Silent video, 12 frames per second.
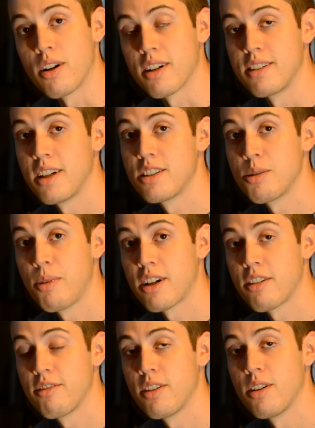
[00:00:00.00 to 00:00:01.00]
a condenser
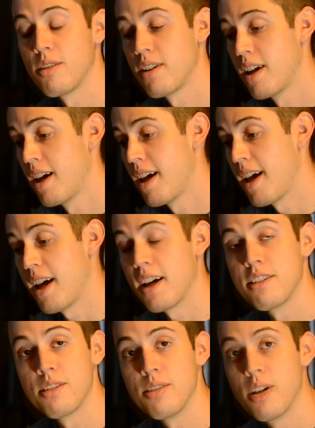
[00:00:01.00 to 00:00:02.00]
microphone,
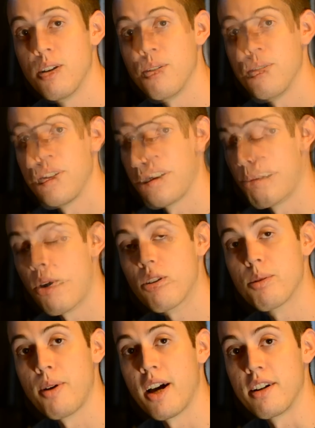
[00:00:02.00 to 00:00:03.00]
and you know the
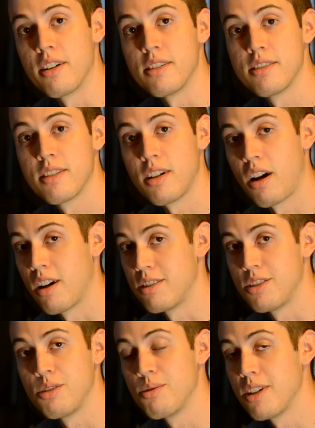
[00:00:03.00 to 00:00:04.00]
polar patterns.
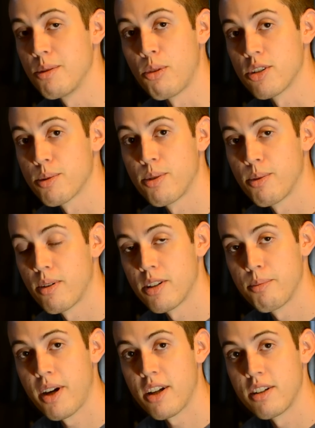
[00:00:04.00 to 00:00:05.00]
Do you need multiple
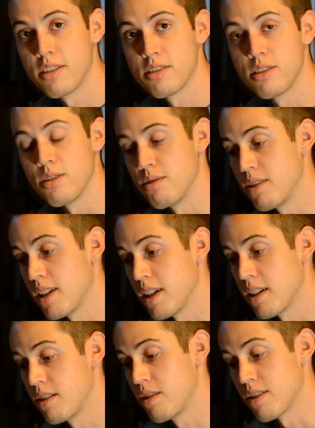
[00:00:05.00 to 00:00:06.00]
polar patterns? Do you
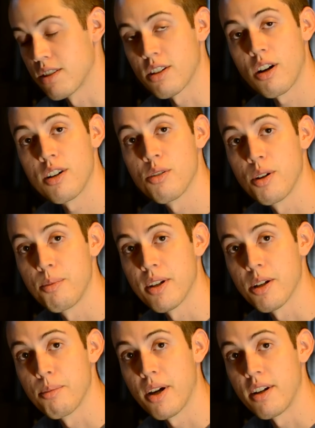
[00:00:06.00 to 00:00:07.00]
need just a cardioid
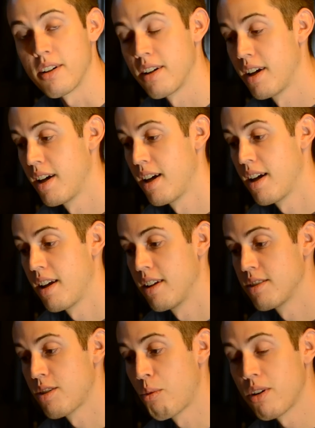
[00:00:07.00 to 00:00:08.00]
pickup pattern?
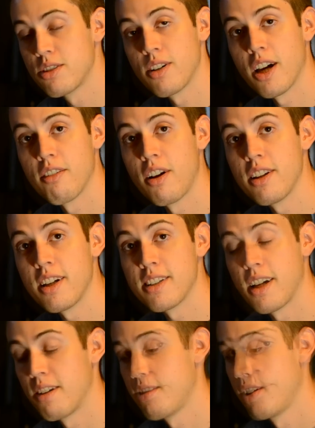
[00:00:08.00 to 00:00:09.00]
So once you have all that
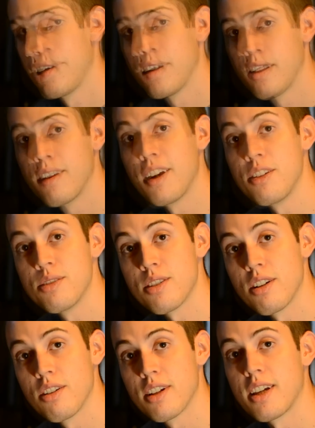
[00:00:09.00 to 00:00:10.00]
down, then you
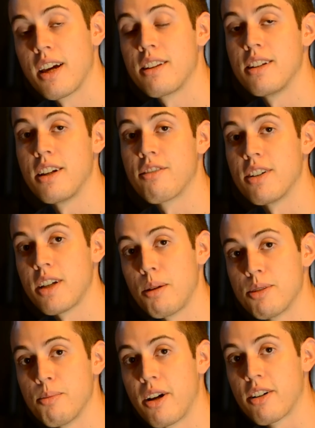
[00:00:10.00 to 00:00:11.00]
start looking at the different
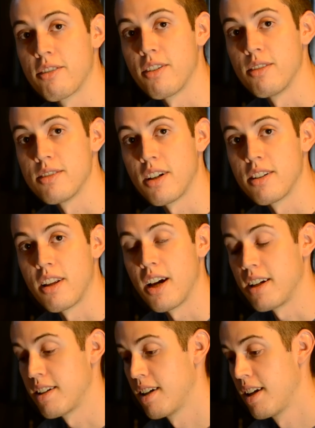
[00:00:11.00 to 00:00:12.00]
types of microphones
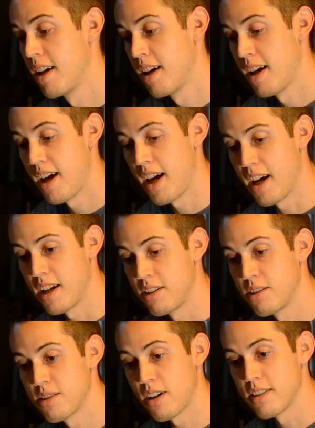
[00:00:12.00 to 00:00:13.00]
online. And
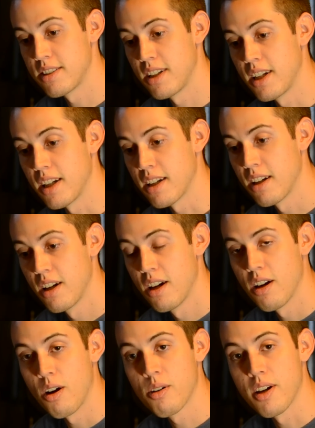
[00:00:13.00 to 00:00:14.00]
you start seeing,
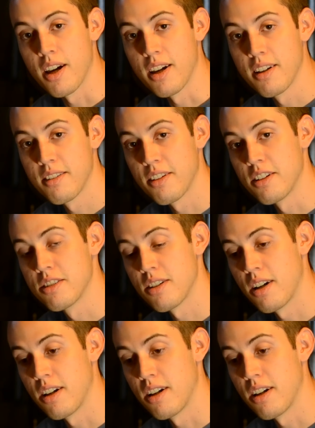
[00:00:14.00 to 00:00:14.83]
okay, there's